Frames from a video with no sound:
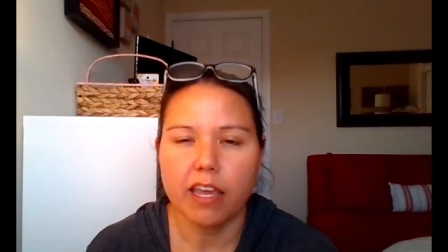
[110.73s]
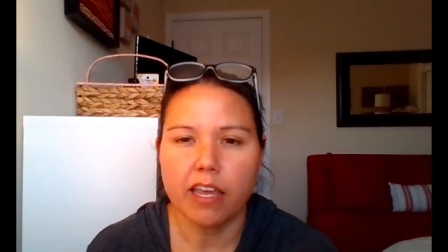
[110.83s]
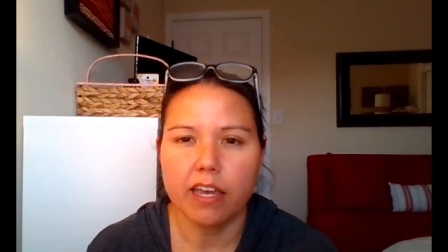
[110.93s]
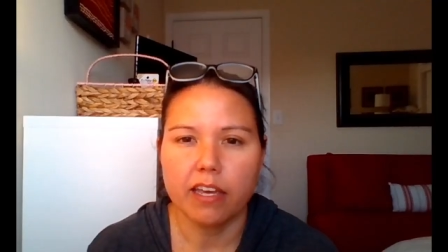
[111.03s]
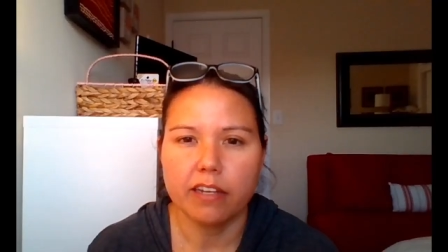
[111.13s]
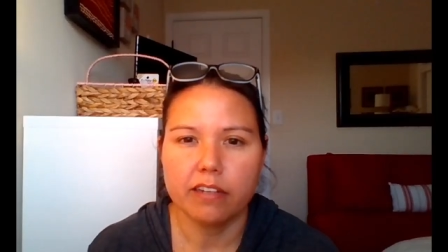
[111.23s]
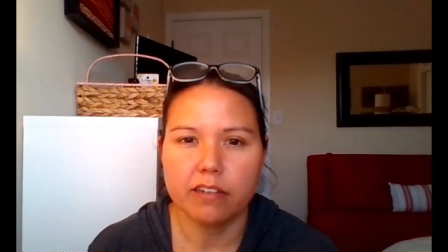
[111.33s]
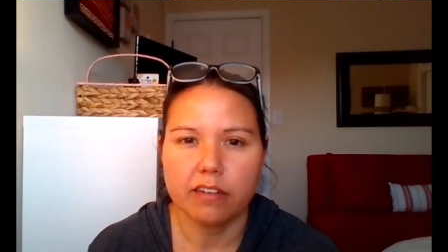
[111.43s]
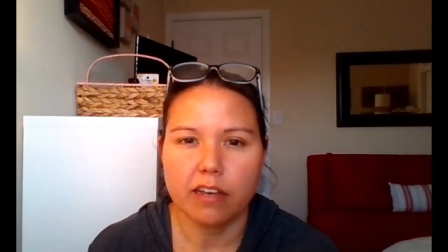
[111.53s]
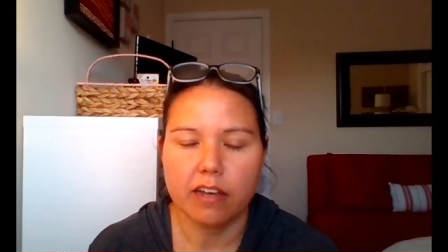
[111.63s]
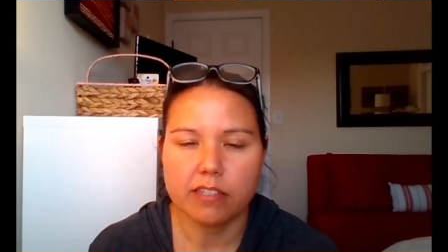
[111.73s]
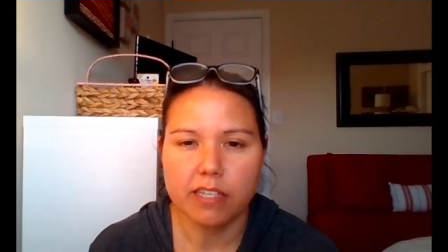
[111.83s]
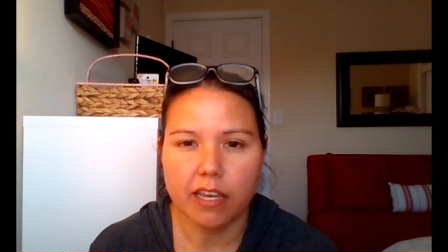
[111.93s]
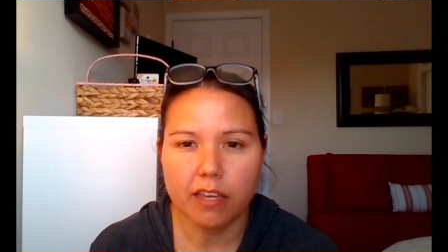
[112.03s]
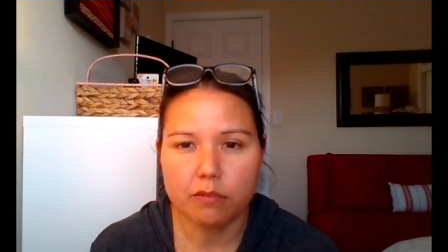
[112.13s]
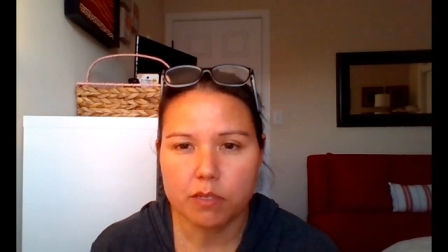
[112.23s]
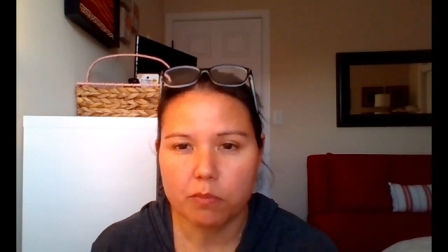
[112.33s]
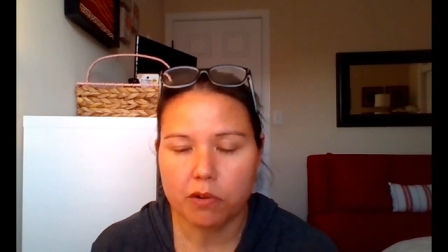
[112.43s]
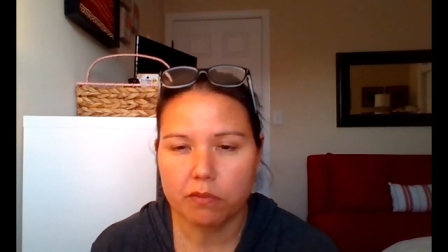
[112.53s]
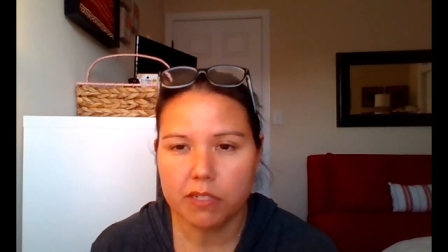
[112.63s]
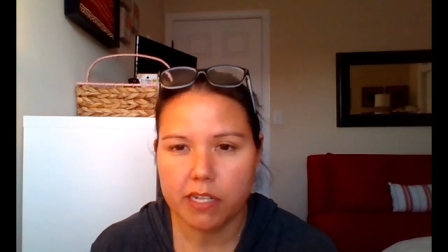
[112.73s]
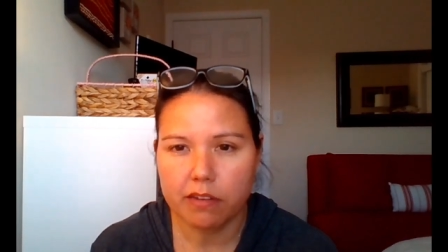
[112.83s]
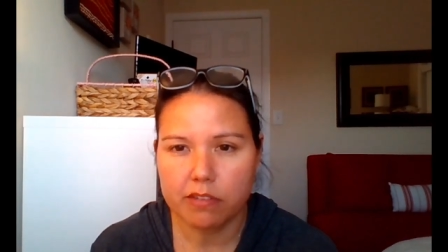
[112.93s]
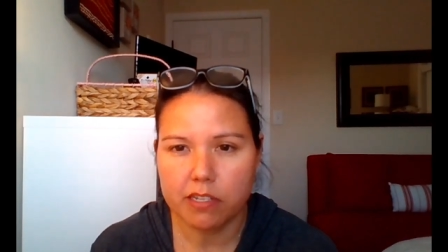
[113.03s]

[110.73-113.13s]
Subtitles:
And I'll say he was born with Down